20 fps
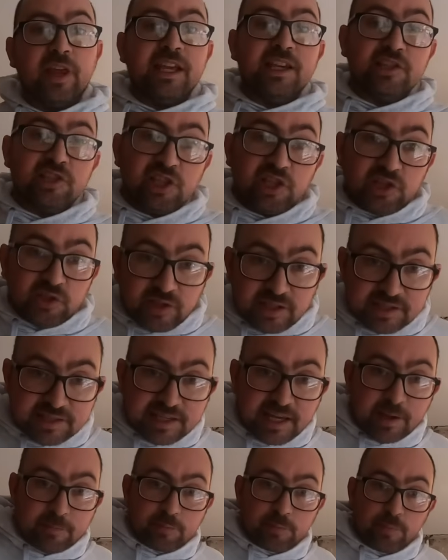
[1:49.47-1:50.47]
Things that you need
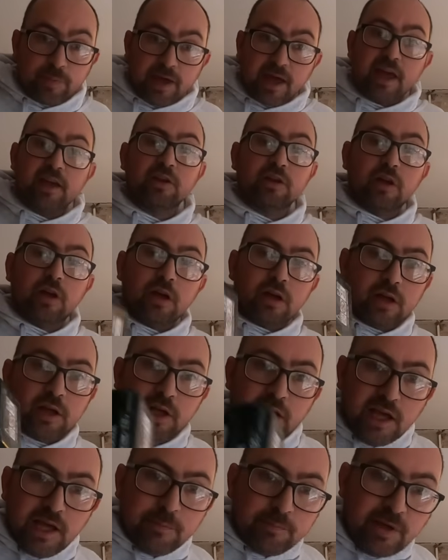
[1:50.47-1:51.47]
to get prepared are,
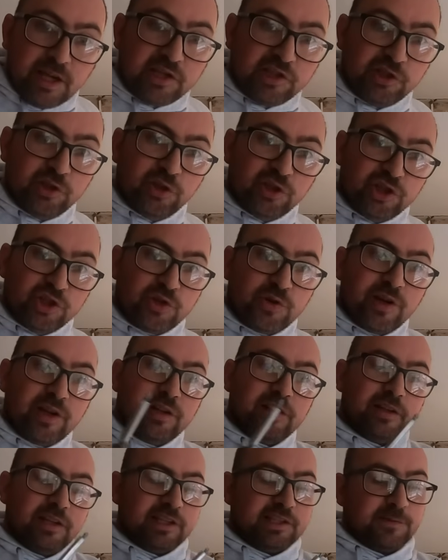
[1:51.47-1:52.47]
make sure your
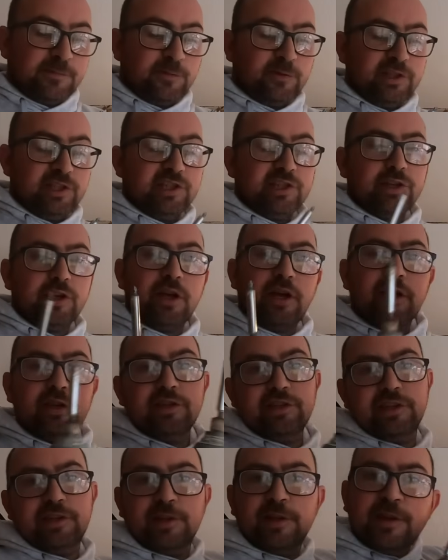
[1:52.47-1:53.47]
drill is fully
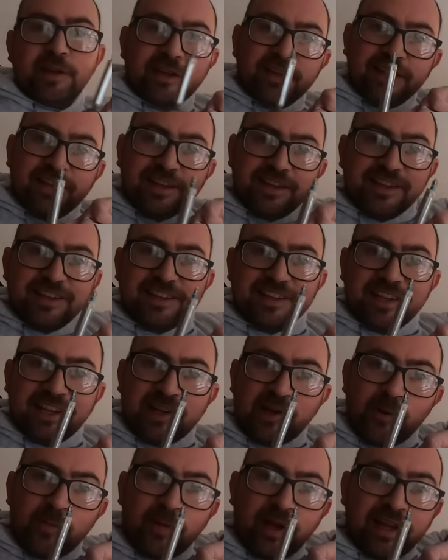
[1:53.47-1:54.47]
charged.
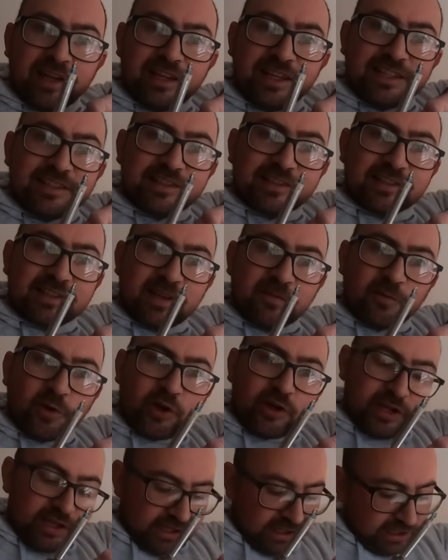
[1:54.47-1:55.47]
I know mine is, because I've
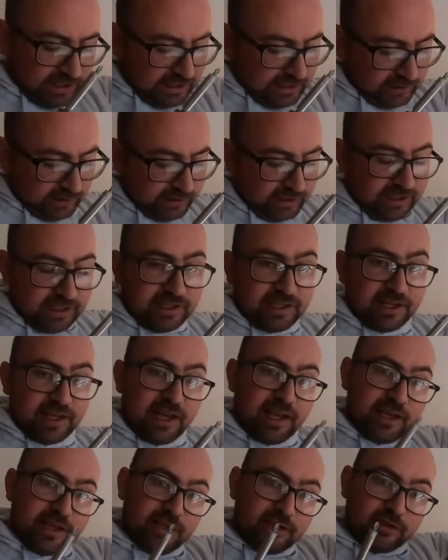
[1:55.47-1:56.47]
got a little
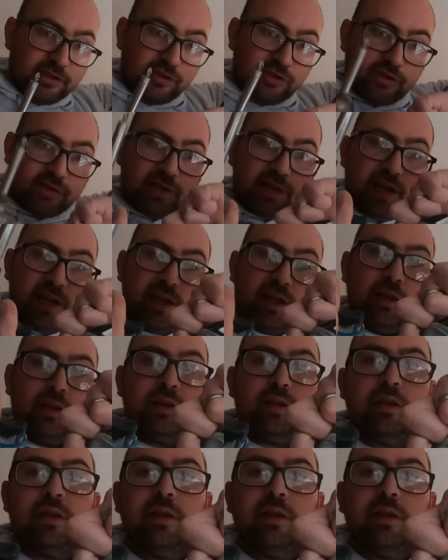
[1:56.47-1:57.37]
indicator just here.